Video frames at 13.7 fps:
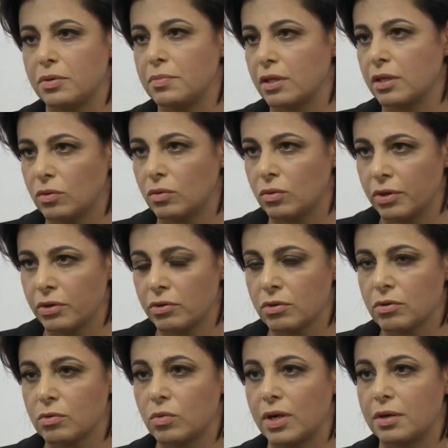male lawyer,
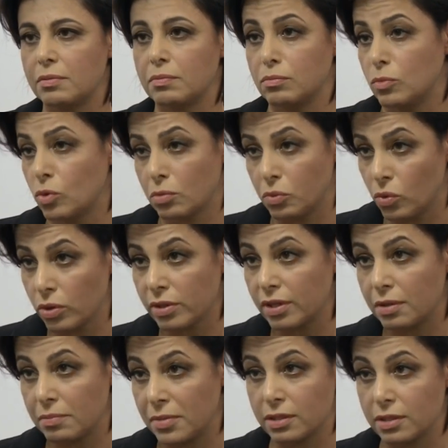or when, more importantly,
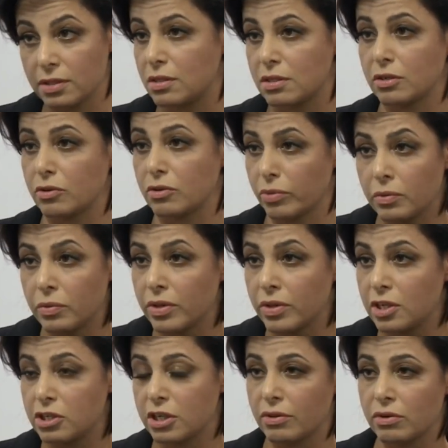males disagree with
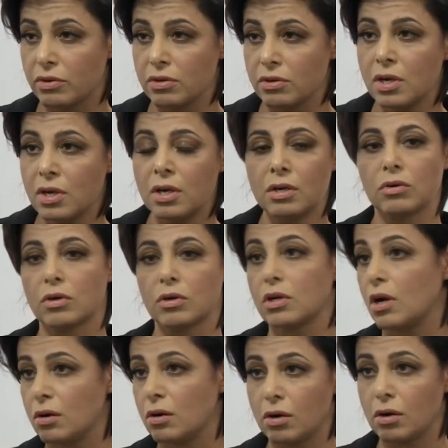each other or
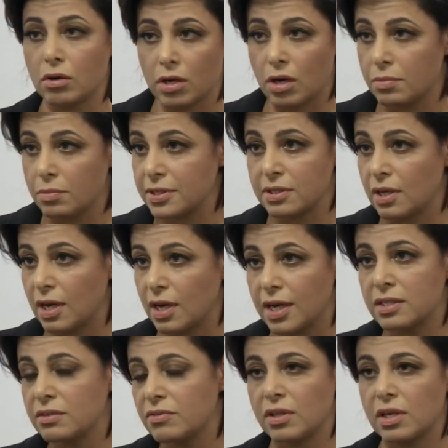are on opposite sides
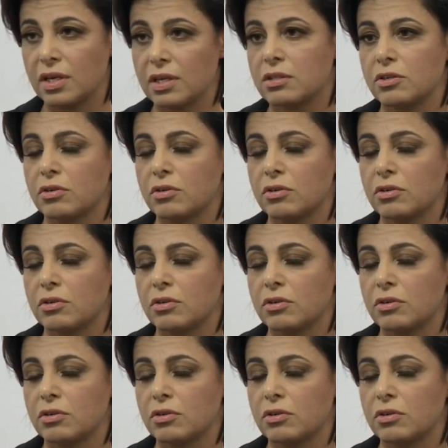of the things.